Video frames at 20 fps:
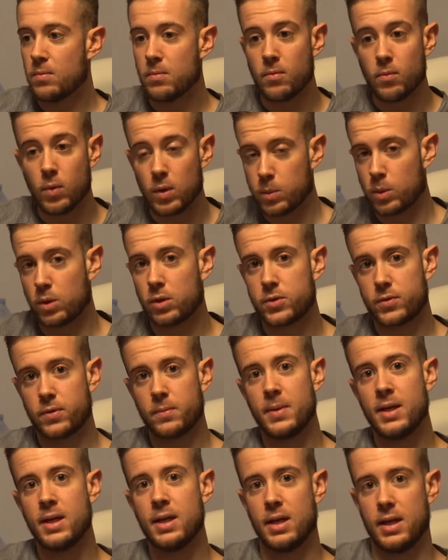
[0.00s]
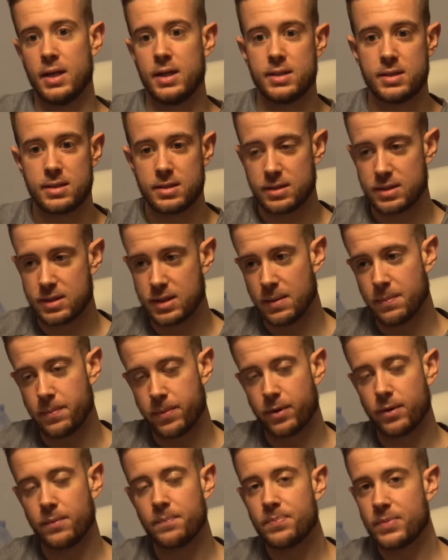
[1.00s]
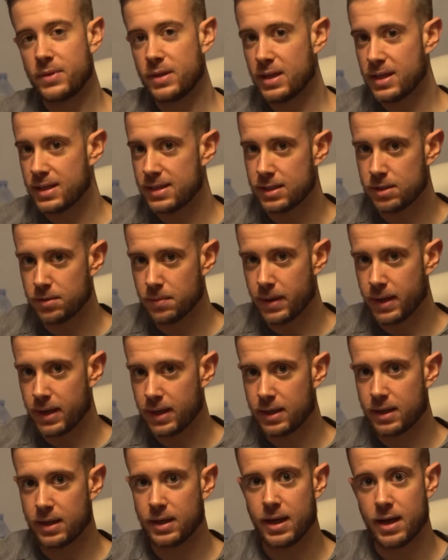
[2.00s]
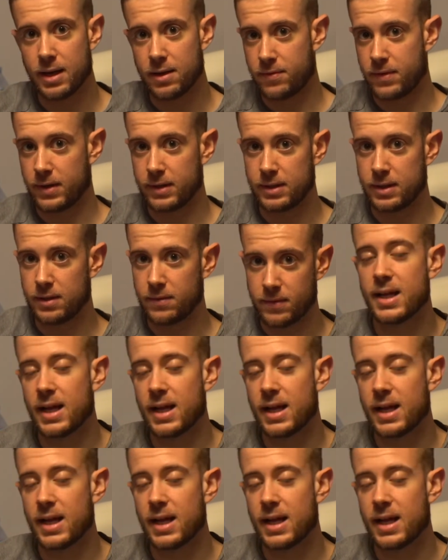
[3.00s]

what works for me, it's simple, easy to make, and effective.